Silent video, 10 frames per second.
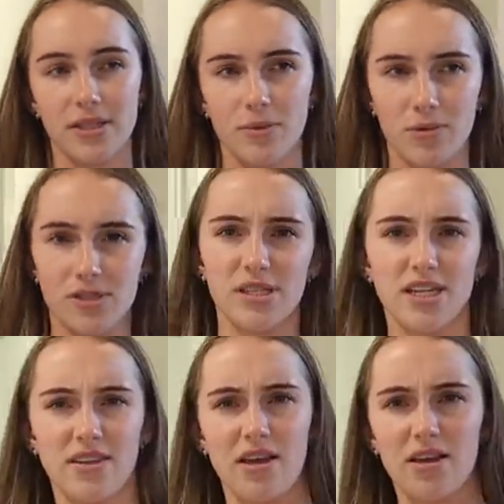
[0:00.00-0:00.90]
And then what's there
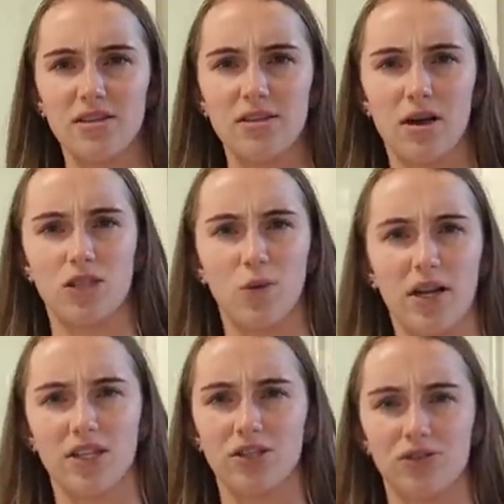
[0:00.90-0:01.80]
down that end? A
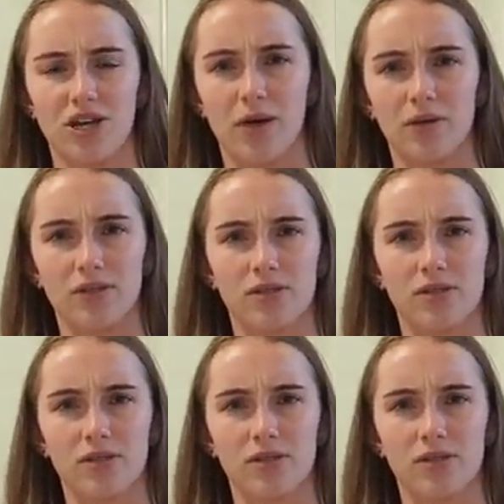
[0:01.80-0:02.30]
toilet and two showers.